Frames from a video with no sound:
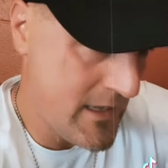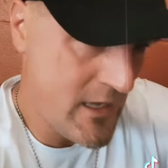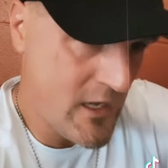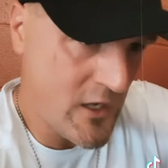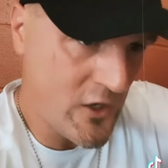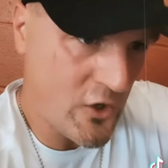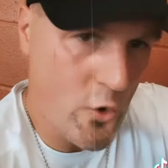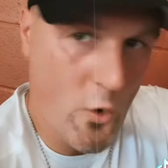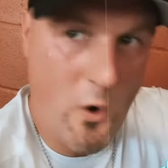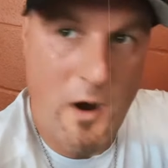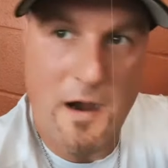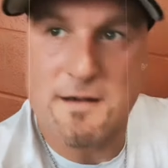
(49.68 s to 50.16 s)

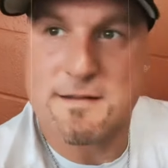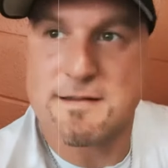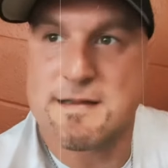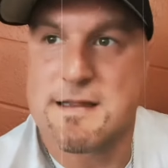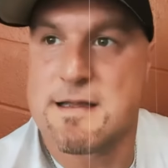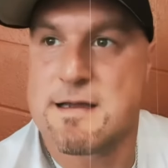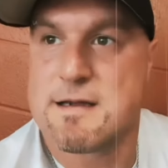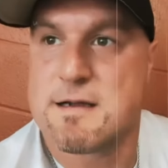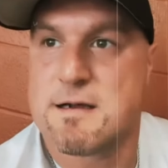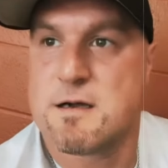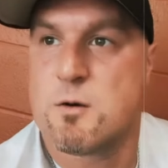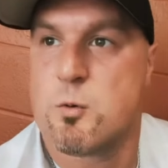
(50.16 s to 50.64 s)
Go out
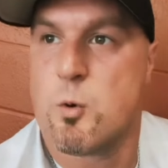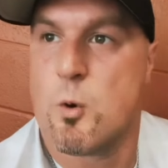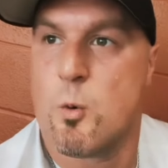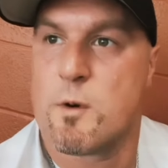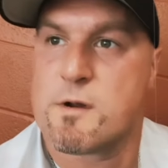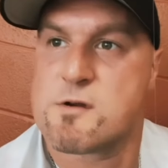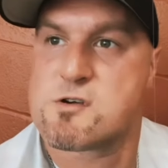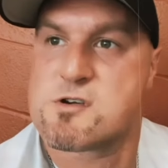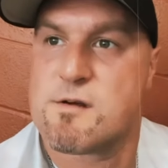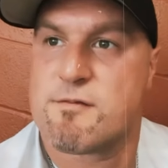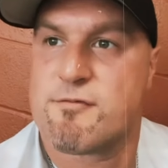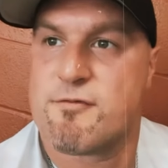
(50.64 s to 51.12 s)
there. One way
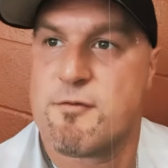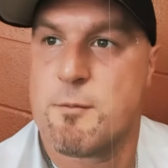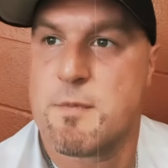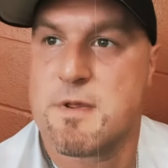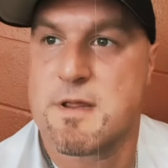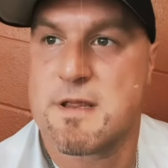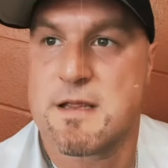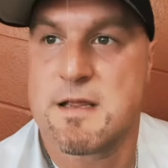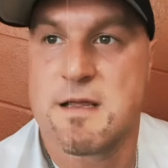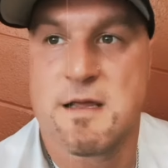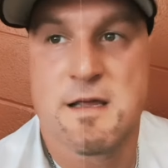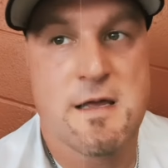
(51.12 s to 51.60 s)
trip for
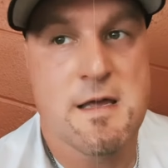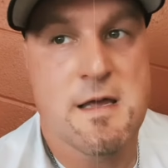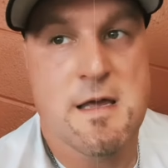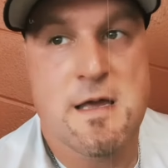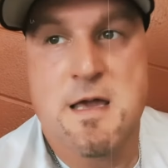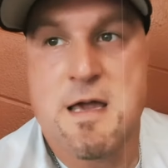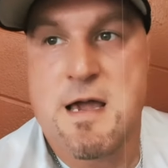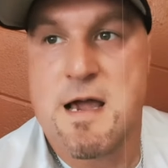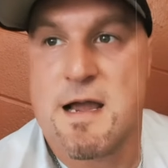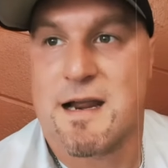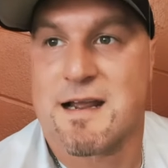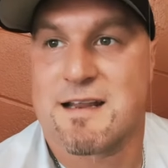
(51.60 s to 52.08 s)
me.
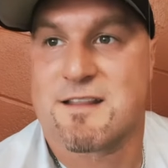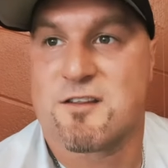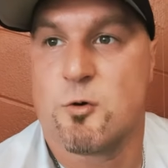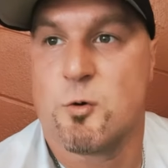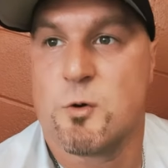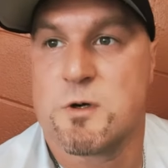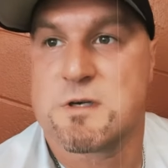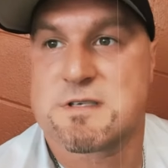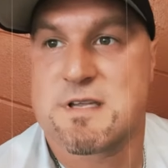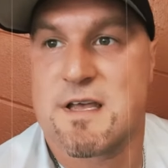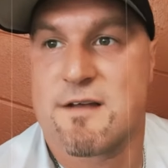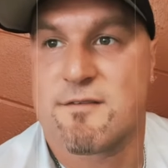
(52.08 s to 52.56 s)
I got 2
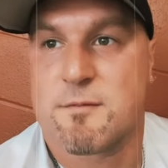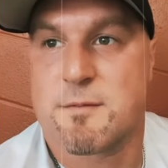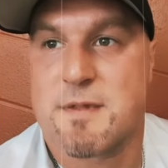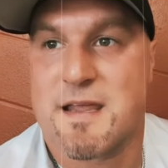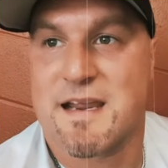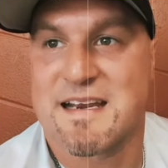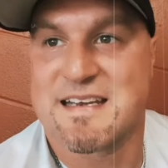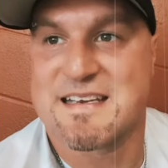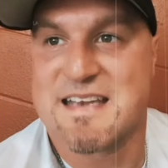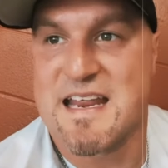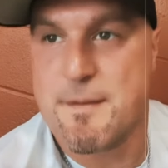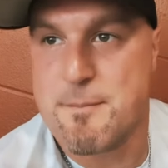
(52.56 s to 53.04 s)
weeks left to take
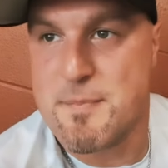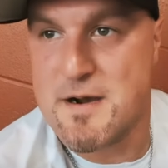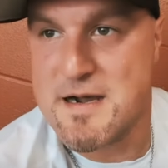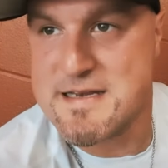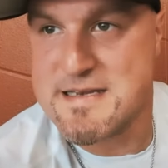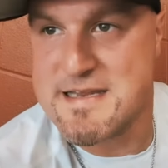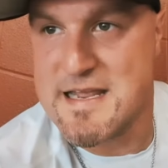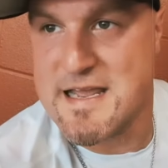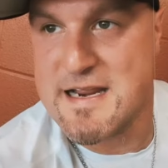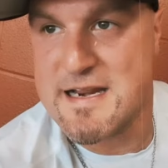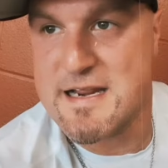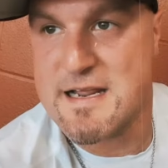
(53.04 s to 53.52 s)
it day by
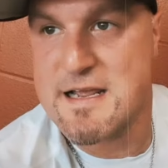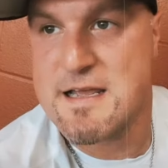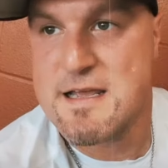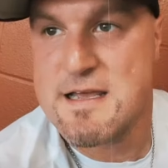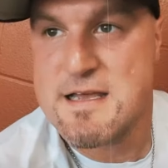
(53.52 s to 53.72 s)
day.